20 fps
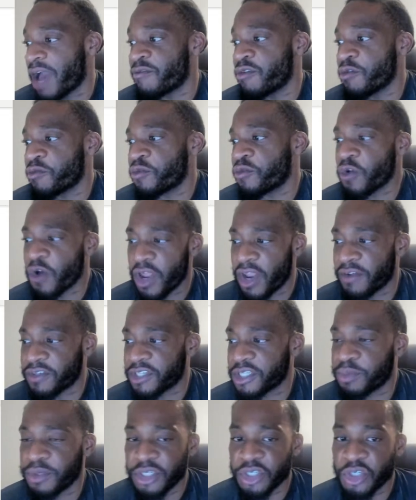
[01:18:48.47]
I haven't forgotten. I've
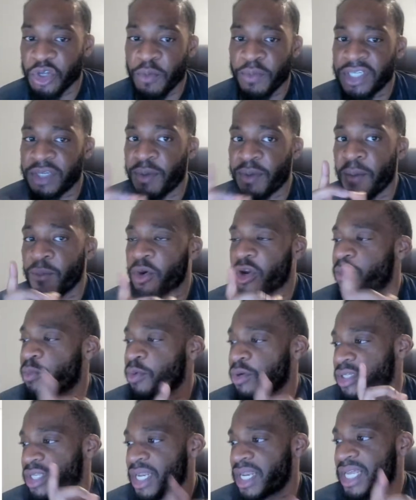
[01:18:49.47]
just been so busy, but I'm gonna
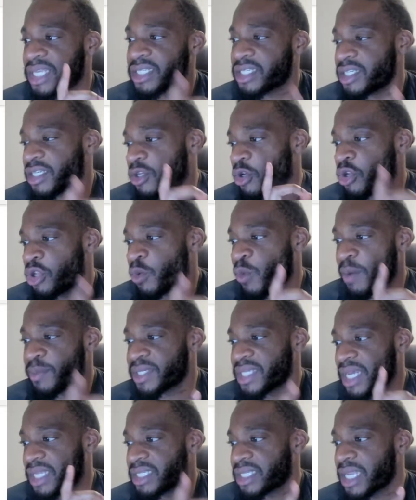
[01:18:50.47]
put the lesson on the
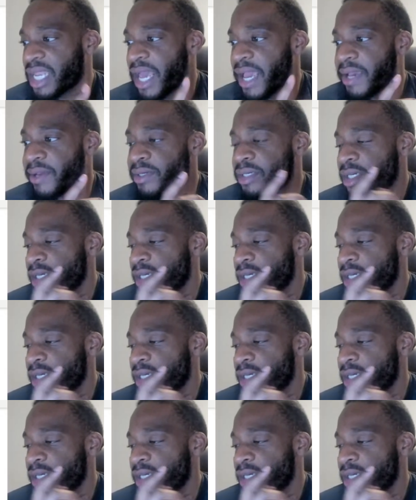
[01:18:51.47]
website tonight.